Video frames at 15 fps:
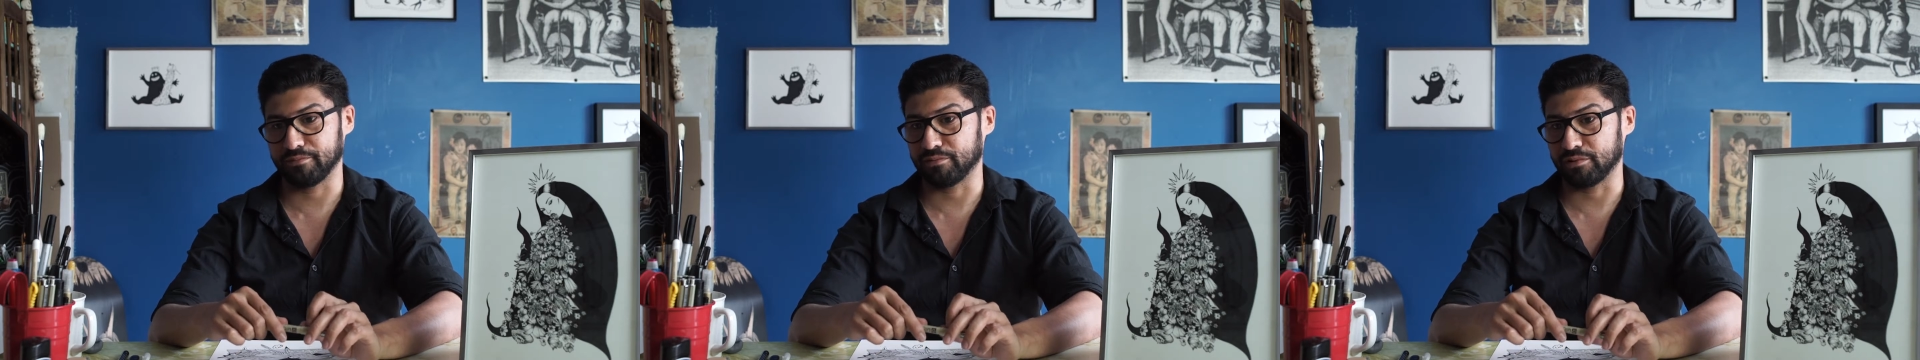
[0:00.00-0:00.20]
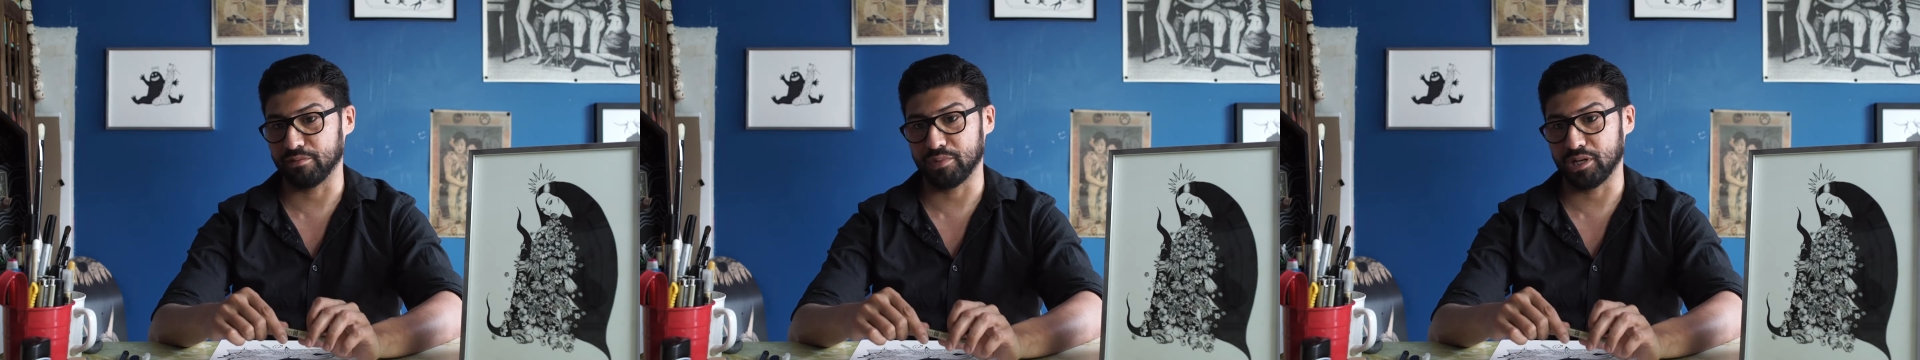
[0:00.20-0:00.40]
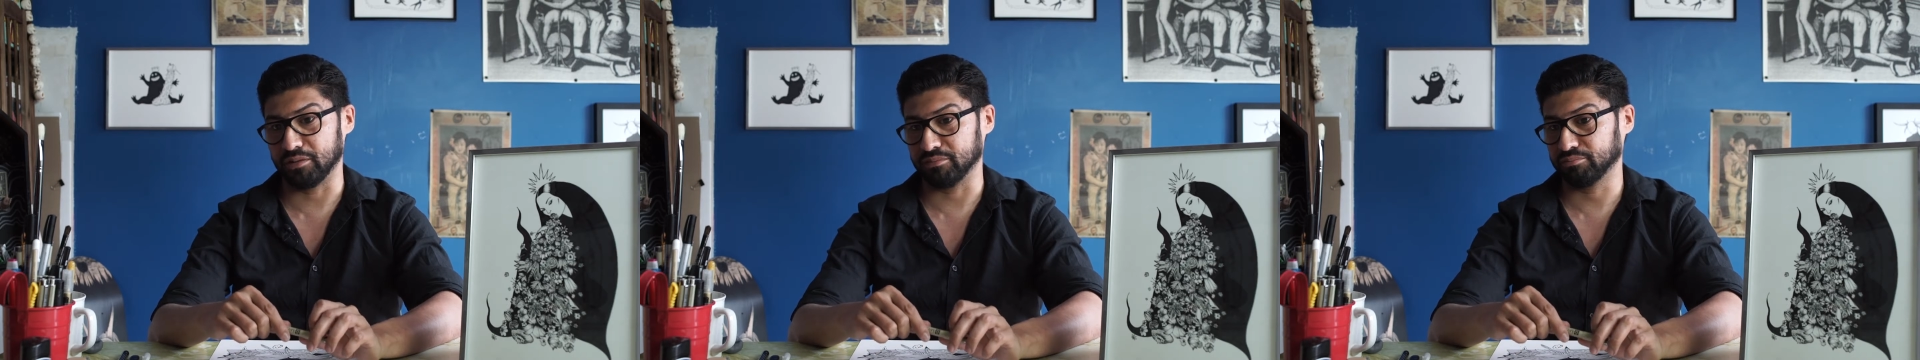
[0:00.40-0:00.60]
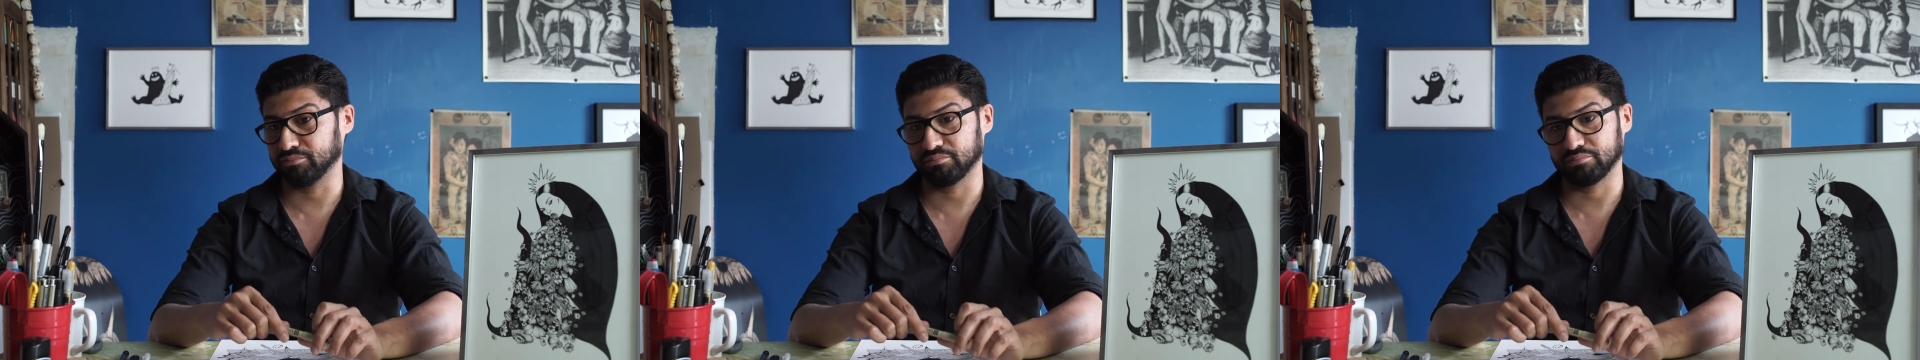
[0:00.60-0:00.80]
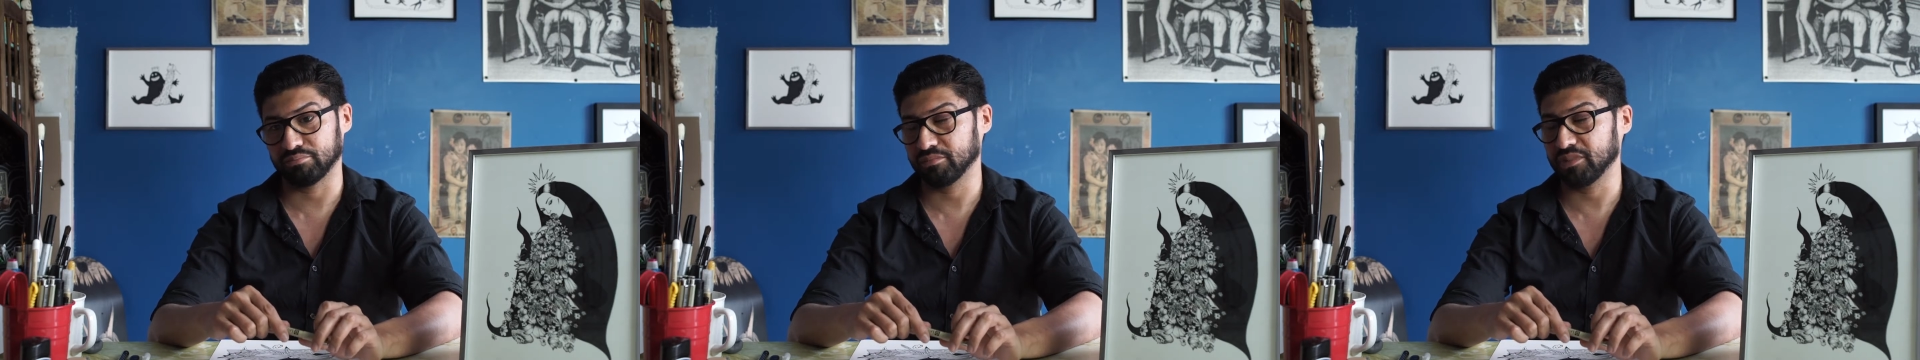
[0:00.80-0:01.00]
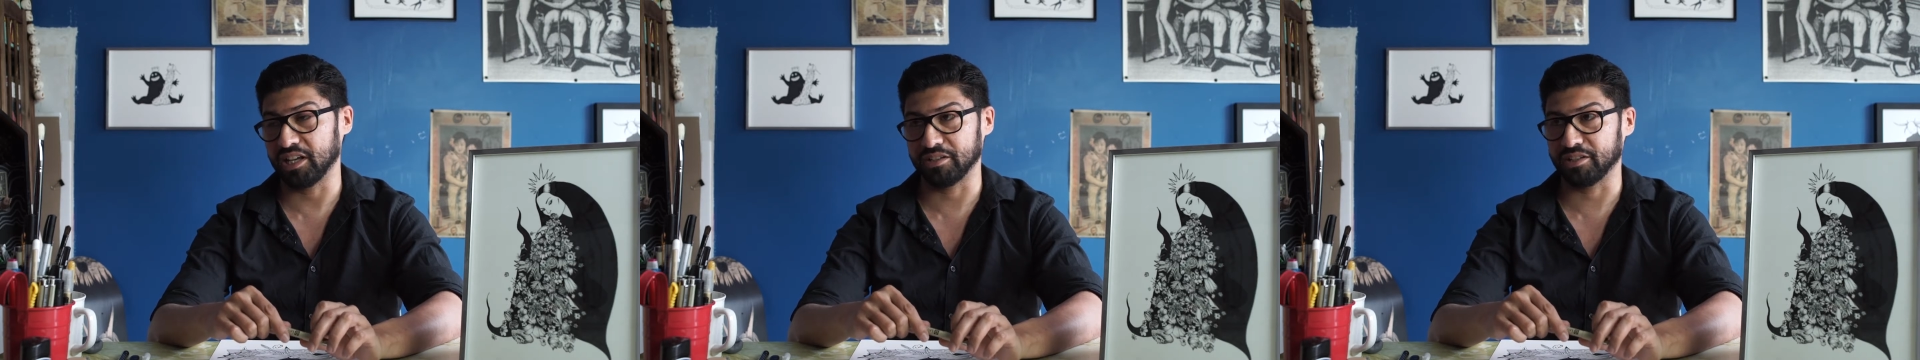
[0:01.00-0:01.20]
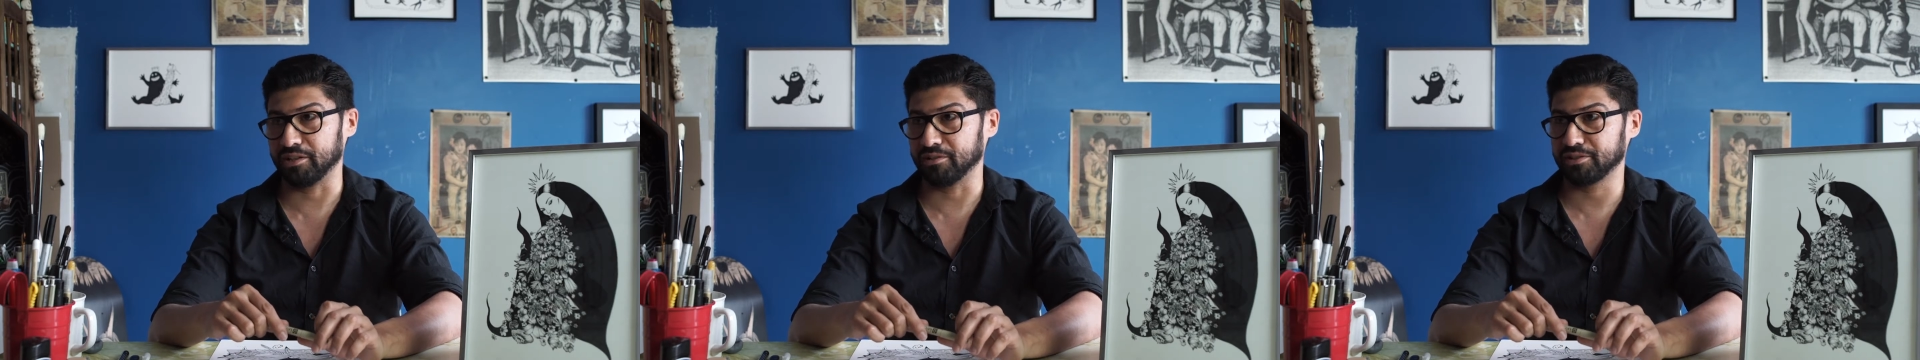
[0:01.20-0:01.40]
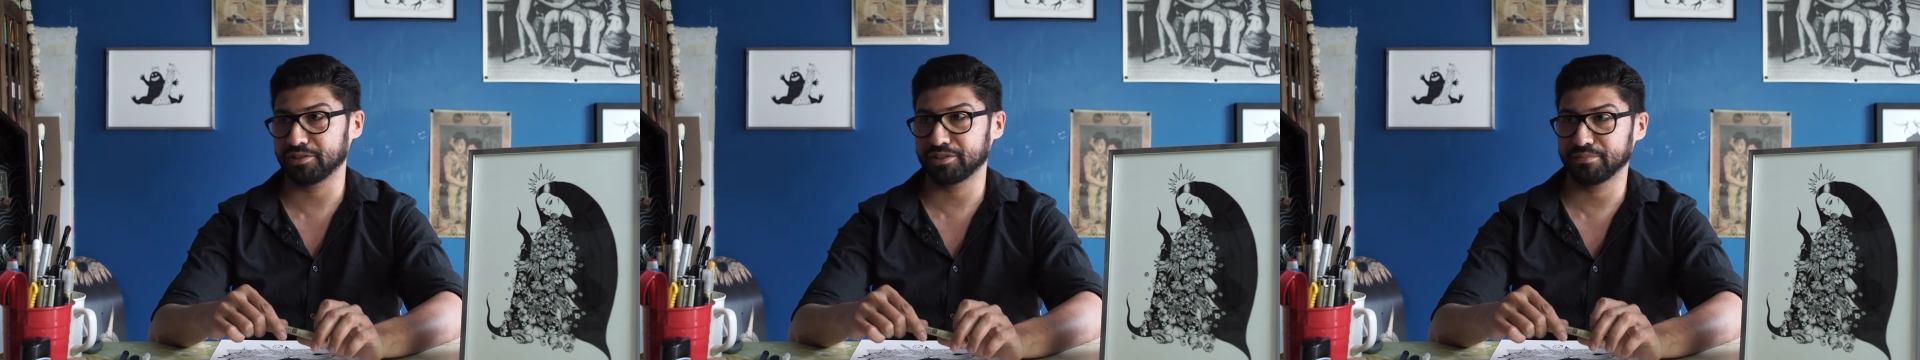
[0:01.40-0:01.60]
for about 10
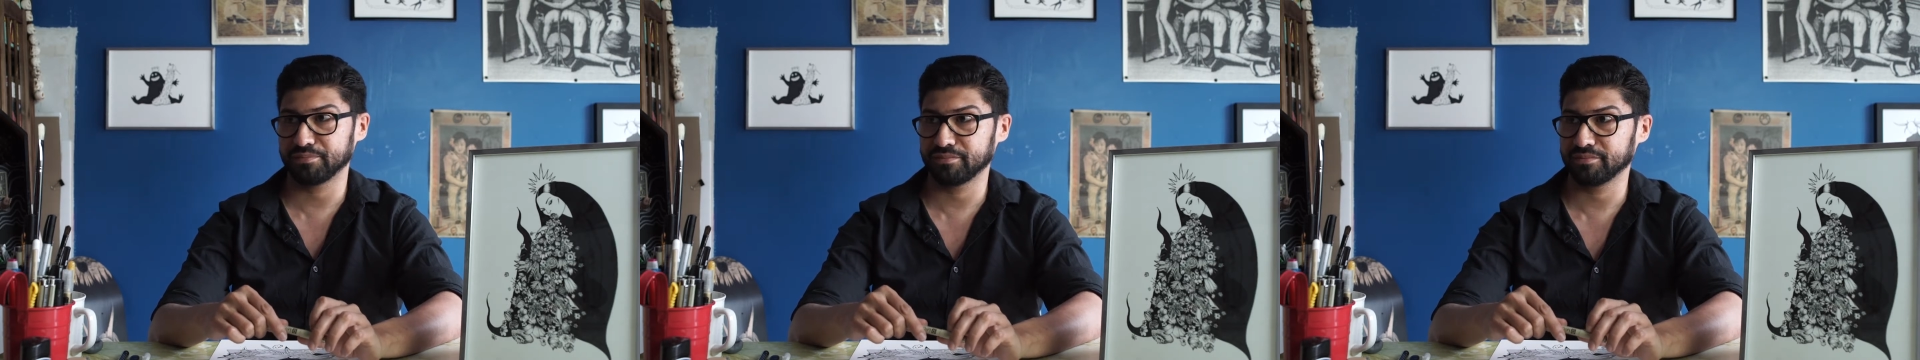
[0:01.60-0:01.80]
years,